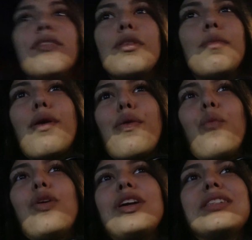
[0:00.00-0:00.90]
of the month
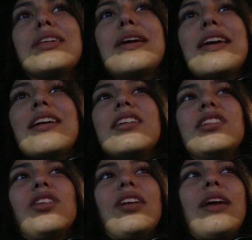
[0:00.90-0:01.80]
was
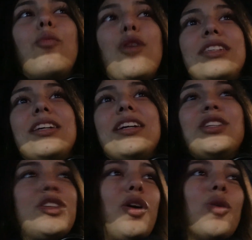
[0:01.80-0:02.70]
until I went to
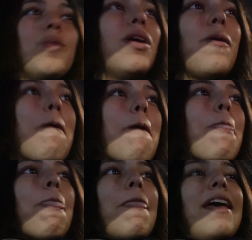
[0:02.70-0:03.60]
Taco Bell.
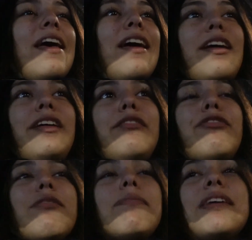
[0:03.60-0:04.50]
And
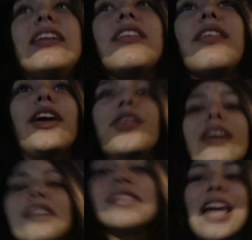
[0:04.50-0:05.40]
from then and there, you
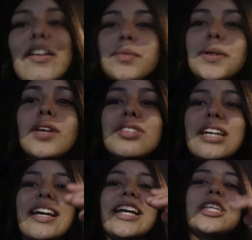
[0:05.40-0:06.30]
guys, everybody was
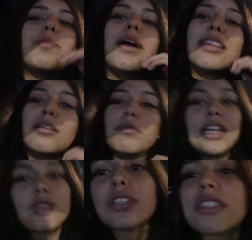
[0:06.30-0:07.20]
like expecting me.
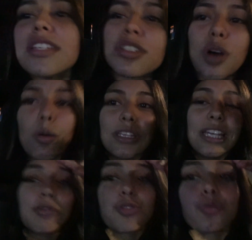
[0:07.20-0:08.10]
As soon as they saw me,
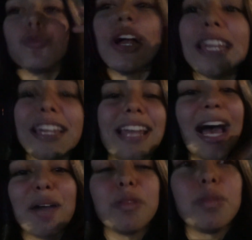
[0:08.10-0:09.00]
they was ready and
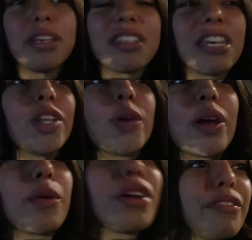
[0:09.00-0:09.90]
happy because they knew I
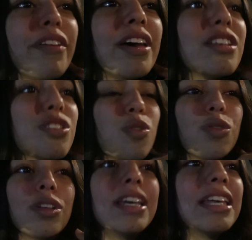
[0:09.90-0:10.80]
worked fast. So
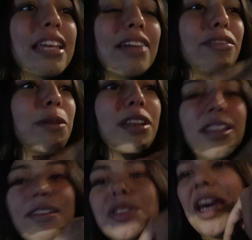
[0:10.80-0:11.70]
everybody
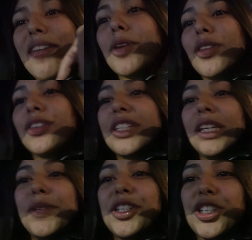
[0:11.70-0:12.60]
loved to have me on their
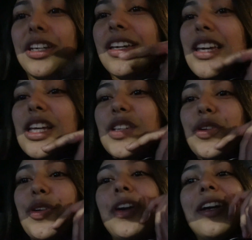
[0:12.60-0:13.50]
team and shit.
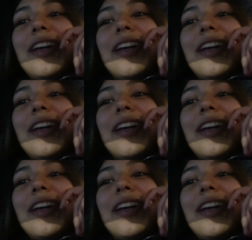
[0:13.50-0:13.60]
So